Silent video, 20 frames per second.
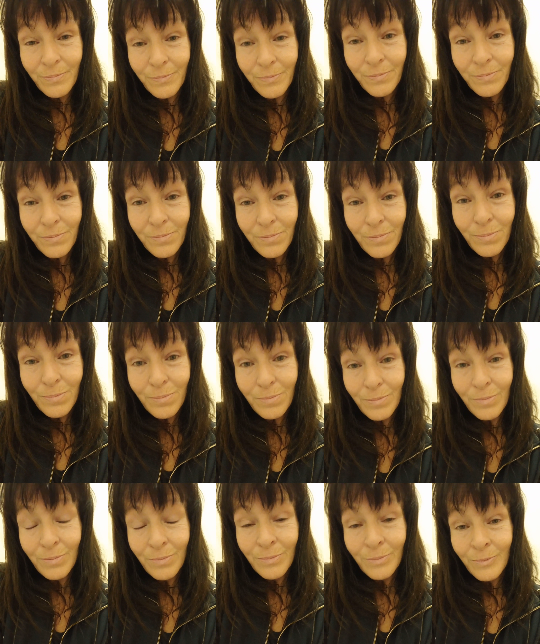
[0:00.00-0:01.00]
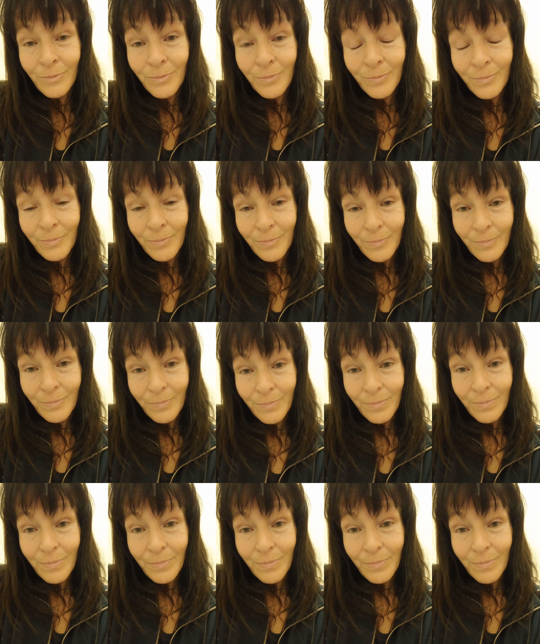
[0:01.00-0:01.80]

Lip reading: Nothing is said.